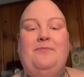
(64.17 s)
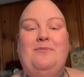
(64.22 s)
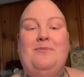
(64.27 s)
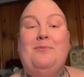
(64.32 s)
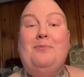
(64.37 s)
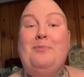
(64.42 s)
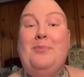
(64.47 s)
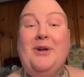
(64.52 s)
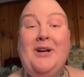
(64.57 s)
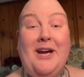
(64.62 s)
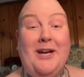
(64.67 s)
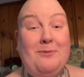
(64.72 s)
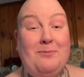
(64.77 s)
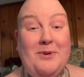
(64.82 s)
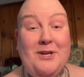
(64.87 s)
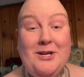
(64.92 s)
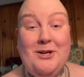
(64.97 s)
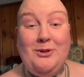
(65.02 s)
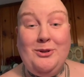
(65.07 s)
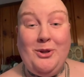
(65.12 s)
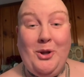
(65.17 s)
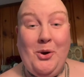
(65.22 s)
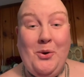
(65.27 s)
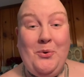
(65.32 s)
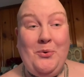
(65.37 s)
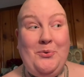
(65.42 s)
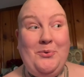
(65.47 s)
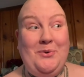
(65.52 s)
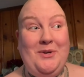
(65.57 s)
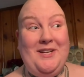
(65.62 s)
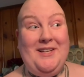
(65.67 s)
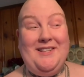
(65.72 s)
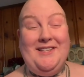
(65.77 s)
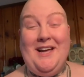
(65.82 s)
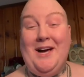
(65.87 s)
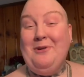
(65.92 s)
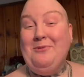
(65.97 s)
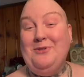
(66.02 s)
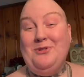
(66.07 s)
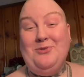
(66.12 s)
but I'd be alone, and
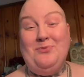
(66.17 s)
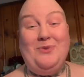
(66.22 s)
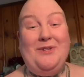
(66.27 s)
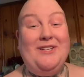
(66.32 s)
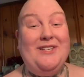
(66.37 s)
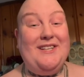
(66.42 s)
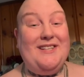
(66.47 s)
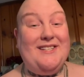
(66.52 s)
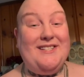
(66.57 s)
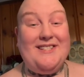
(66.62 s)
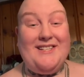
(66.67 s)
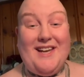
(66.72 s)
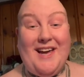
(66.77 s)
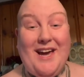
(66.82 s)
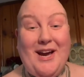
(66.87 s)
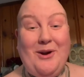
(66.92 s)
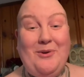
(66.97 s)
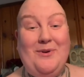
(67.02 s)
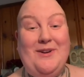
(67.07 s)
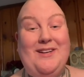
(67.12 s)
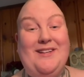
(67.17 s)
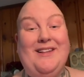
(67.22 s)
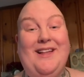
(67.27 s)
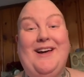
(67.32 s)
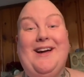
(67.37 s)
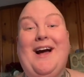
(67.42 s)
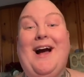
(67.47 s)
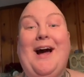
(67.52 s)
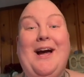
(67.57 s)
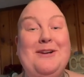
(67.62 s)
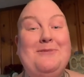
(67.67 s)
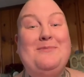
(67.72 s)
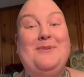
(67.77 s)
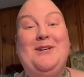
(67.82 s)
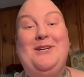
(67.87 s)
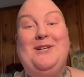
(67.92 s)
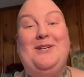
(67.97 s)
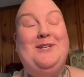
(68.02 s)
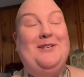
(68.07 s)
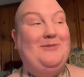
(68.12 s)
that was really scary. Like, I'd
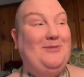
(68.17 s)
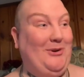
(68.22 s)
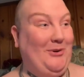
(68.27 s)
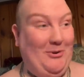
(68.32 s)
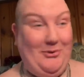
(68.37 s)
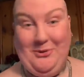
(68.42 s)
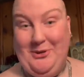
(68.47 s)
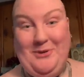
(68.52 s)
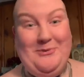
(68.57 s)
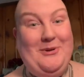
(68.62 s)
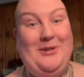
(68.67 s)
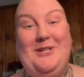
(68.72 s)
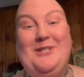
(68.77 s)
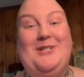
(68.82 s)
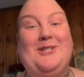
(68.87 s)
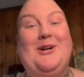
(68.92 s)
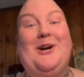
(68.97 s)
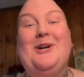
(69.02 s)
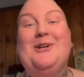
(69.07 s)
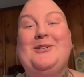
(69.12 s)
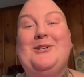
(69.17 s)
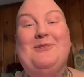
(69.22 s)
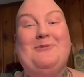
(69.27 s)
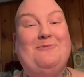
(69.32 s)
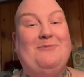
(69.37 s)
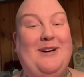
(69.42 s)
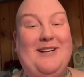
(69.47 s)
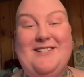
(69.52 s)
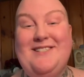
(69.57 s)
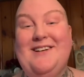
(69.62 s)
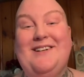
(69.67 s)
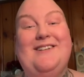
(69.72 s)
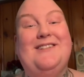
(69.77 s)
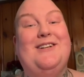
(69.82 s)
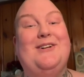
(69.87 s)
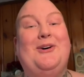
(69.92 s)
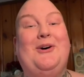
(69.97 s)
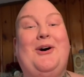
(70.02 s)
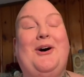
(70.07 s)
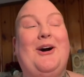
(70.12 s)
be the only one in charge of my son in
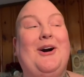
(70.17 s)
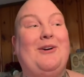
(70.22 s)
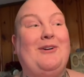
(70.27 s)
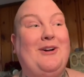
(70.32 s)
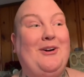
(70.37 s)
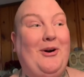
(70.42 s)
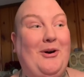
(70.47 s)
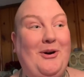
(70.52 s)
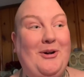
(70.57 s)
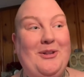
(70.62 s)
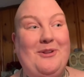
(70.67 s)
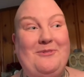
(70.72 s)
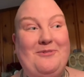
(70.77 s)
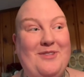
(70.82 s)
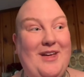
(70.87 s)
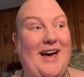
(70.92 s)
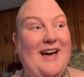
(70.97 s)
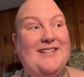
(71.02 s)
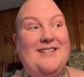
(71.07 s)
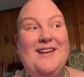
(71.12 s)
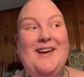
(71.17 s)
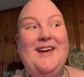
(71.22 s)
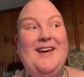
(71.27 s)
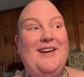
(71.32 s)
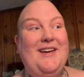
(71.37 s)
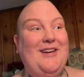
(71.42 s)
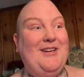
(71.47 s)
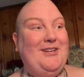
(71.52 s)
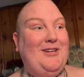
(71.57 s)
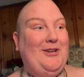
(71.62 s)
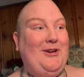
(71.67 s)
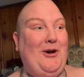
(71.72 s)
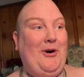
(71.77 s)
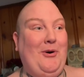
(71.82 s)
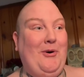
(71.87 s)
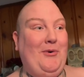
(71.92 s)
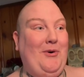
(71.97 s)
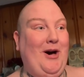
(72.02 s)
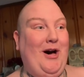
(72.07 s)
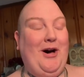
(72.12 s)
the car, and all of that,
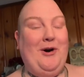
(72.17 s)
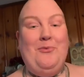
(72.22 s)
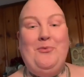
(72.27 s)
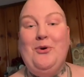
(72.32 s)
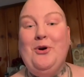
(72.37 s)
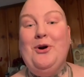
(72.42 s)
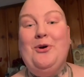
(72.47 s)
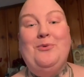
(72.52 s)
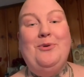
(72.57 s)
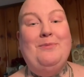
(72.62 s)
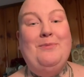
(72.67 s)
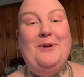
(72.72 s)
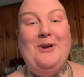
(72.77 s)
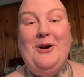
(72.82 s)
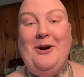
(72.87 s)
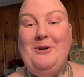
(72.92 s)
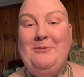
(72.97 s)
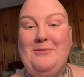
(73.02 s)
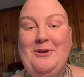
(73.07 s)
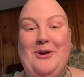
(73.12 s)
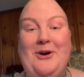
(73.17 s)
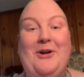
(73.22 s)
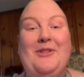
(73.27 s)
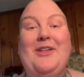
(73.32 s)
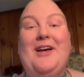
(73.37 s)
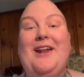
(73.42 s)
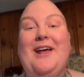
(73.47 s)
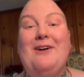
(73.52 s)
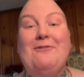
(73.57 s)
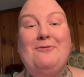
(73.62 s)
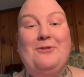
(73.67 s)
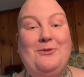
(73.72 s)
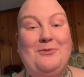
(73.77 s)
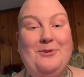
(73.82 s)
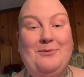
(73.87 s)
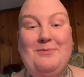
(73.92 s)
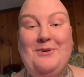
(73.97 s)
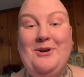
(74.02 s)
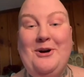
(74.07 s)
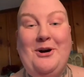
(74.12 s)
work would be on me, all that effort
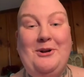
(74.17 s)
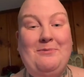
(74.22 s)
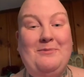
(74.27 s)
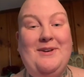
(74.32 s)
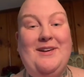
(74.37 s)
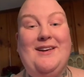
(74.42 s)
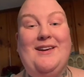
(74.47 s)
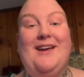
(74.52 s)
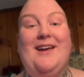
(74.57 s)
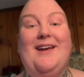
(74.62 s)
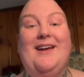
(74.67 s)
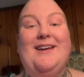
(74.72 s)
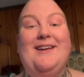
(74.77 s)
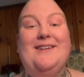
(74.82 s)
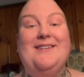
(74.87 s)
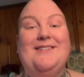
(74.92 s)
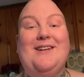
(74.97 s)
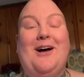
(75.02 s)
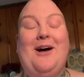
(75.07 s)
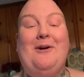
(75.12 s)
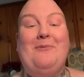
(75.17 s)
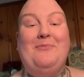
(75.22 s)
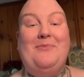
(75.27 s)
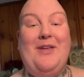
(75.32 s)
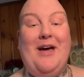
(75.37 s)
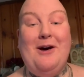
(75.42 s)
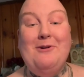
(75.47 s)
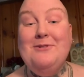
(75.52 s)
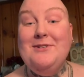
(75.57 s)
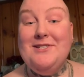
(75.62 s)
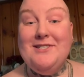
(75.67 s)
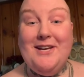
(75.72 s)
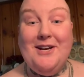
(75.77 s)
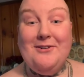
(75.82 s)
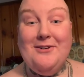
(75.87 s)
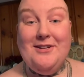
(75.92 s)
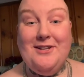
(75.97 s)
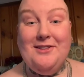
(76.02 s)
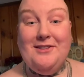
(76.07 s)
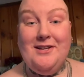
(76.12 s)
would be on me, and that was
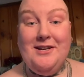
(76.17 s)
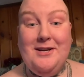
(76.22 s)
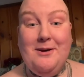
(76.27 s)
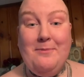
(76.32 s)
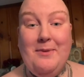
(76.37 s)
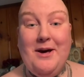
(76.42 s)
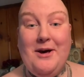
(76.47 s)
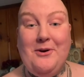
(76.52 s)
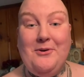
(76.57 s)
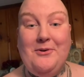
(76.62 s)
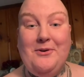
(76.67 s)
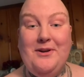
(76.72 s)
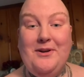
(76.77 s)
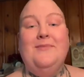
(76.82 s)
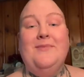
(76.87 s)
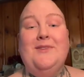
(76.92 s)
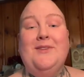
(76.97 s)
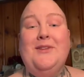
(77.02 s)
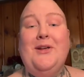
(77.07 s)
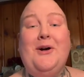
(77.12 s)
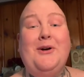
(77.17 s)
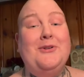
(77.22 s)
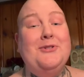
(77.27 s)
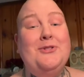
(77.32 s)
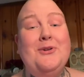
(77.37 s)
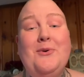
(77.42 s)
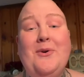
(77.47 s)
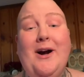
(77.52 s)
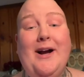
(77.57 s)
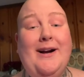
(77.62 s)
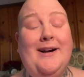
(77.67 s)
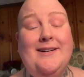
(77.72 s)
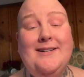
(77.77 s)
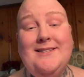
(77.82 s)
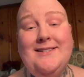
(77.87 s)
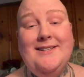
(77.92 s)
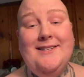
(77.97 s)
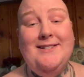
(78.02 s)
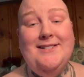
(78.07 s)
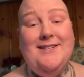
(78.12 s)
scary to think about. Also, I
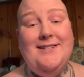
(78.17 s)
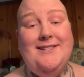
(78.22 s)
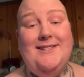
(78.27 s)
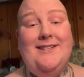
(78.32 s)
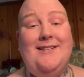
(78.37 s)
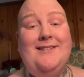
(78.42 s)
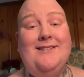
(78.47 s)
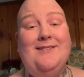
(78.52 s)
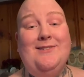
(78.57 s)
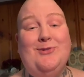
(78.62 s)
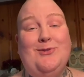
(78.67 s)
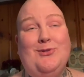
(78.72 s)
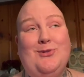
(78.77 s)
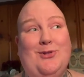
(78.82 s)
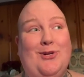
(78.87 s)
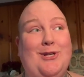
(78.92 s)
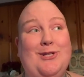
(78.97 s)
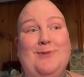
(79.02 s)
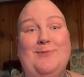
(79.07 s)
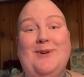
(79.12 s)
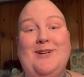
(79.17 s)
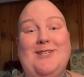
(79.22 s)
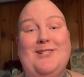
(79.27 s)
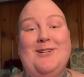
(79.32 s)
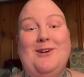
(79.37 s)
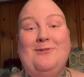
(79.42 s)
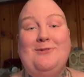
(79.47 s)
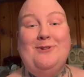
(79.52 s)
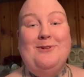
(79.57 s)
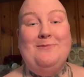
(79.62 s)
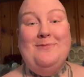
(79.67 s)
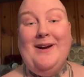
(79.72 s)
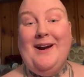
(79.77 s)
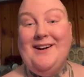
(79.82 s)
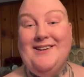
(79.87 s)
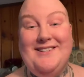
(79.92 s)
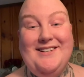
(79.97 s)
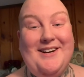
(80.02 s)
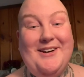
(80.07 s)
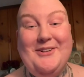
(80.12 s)
honestly just didn't trust myself
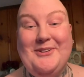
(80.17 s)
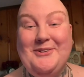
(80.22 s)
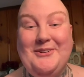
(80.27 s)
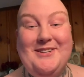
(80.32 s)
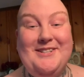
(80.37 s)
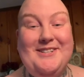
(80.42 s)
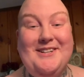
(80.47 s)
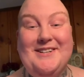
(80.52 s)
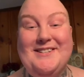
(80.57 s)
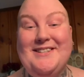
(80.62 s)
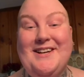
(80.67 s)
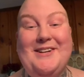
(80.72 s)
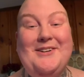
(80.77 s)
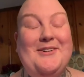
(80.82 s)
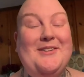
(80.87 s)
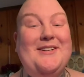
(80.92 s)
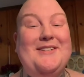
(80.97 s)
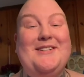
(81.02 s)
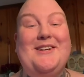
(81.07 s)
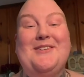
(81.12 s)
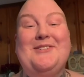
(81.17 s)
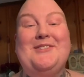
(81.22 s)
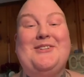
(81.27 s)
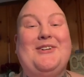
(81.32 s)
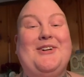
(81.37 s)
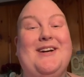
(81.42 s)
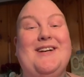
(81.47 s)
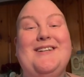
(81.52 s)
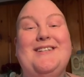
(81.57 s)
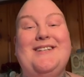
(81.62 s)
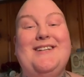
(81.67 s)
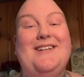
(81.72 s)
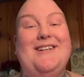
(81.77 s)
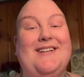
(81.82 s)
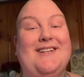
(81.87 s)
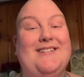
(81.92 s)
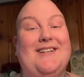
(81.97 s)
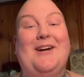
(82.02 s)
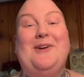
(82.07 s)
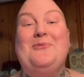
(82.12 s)
compared to other adults. I know that sounds crazy,
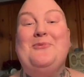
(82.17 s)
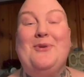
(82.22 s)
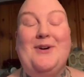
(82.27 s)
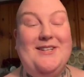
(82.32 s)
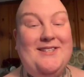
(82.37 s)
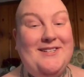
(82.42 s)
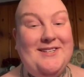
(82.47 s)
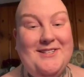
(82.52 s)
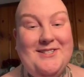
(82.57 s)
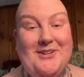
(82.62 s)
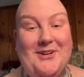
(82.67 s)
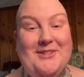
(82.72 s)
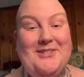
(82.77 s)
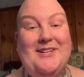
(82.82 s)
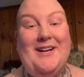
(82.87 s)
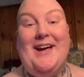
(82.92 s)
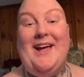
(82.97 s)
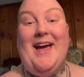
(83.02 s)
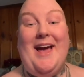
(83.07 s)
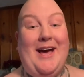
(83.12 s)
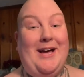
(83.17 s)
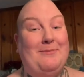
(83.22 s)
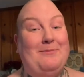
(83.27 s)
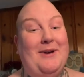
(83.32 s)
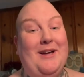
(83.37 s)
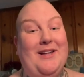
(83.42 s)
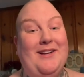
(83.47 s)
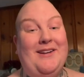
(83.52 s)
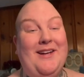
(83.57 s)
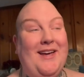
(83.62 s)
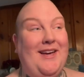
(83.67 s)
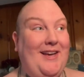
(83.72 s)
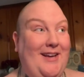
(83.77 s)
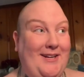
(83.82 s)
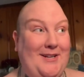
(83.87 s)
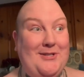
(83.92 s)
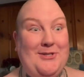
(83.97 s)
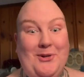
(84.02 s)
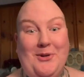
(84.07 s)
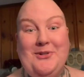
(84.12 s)
because I was an adult, and I had been an
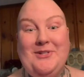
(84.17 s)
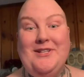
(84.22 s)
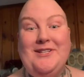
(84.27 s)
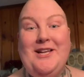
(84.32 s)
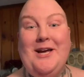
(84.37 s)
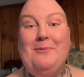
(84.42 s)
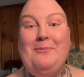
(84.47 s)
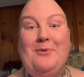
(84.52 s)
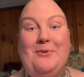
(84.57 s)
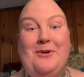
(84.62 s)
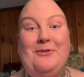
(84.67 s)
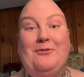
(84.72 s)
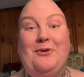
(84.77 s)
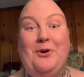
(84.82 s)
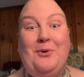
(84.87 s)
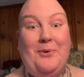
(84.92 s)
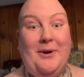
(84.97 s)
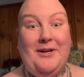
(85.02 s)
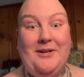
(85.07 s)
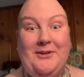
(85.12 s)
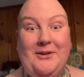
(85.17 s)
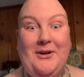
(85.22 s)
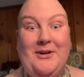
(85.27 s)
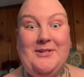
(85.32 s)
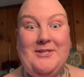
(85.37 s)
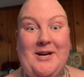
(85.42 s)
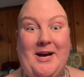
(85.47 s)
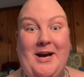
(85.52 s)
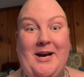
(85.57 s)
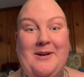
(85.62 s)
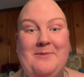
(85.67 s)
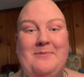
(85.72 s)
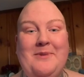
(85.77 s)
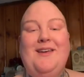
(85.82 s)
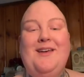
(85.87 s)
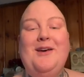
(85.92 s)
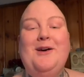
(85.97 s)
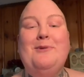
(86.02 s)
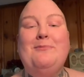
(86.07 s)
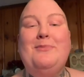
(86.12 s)
adult at that point for quite a long time.
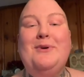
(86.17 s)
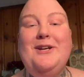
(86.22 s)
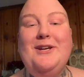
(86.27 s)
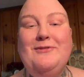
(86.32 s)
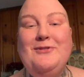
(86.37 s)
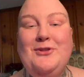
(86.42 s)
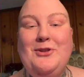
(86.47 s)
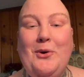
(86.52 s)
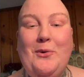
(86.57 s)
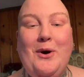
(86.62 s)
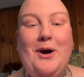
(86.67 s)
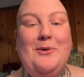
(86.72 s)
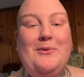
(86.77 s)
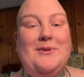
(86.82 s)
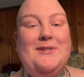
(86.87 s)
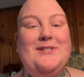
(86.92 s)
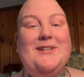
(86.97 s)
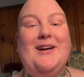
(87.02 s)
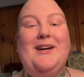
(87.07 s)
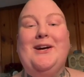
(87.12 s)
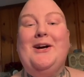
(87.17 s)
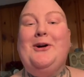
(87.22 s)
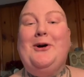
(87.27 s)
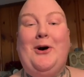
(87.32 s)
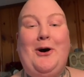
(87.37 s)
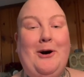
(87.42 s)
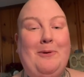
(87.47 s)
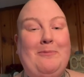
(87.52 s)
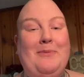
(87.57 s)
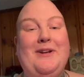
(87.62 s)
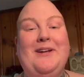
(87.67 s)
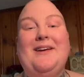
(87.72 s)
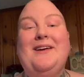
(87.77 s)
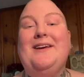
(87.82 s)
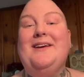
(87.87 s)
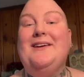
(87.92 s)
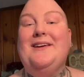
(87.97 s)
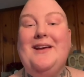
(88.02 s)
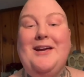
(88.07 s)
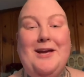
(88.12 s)
But even though I was like a competent
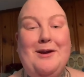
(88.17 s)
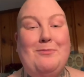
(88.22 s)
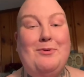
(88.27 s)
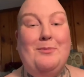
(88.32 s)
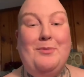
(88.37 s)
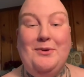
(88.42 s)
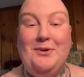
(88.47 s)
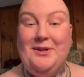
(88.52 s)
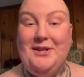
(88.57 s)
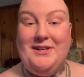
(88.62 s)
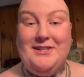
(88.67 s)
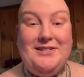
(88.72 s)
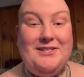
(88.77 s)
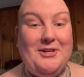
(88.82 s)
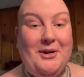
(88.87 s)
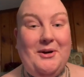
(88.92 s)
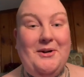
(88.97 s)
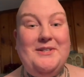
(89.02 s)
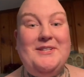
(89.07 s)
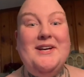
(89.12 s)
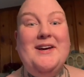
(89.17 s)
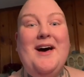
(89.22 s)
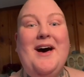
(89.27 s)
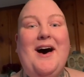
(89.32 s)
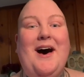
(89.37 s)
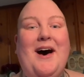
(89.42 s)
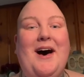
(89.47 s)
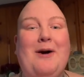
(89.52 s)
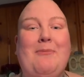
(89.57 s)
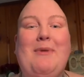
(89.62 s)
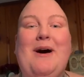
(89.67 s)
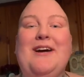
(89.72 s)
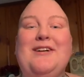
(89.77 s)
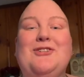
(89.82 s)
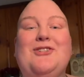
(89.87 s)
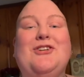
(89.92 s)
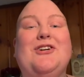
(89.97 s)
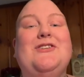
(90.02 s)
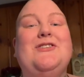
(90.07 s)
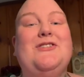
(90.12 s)
and capable adult, I
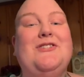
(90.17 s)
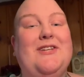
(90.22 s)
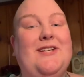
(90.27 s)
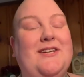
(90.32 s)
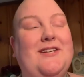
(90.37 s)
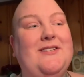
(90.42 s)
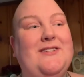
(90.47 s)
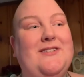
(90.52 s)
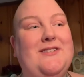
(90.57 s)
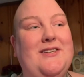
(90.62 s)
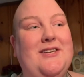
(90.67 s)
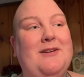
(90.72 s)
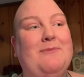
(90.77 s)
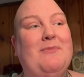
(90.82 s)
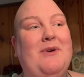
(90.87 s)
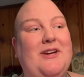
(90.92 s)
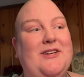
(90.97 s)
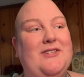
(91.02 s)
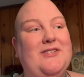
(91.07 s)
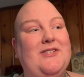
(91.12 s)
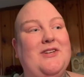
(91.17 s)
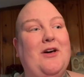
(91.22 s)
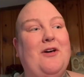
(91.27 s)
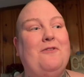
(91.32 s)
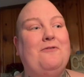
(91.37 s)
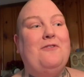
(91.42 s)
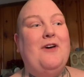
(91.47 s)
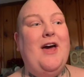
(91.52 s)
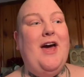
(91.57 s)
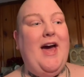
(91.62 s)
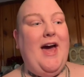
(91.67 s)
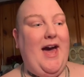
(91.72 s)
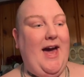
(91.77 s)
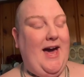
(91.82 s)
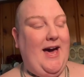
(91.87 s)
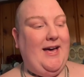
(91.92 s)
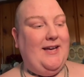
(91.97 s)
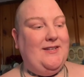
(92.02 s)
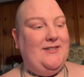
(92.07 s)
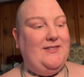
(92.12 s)
just didn't see myself
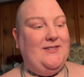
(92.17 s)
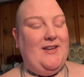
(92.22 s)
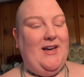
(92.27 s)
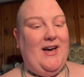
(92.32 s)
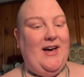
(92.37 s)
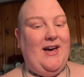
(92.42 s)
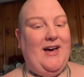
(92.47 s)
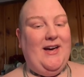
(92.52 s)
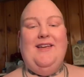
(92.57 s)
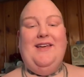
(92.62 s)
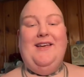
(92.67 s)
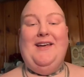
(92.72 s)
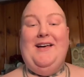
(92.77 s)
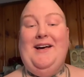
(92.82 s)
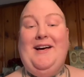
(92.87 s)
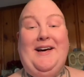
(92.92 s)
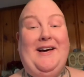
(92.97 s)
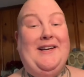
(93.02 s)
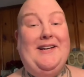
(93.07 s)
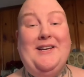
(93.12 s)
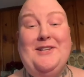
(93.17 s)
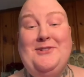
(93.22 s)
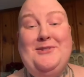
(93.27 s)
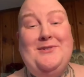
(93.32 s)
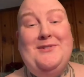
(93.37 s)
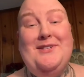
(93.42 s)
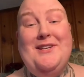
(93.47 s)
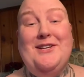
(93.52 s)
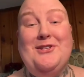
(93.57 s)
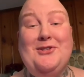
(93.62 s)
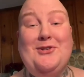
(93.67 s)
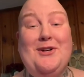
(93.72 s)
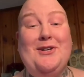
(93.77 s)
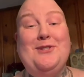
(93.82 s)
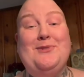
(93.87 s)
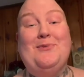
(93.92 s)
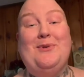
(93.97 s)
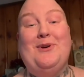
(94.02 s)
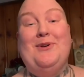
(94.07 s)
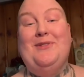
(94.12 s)
as, I guess you'd say
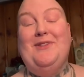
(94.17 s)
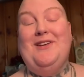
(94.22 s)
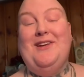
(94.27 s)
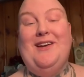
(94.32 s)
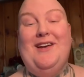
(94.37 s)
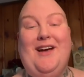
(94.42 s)
trustworthy,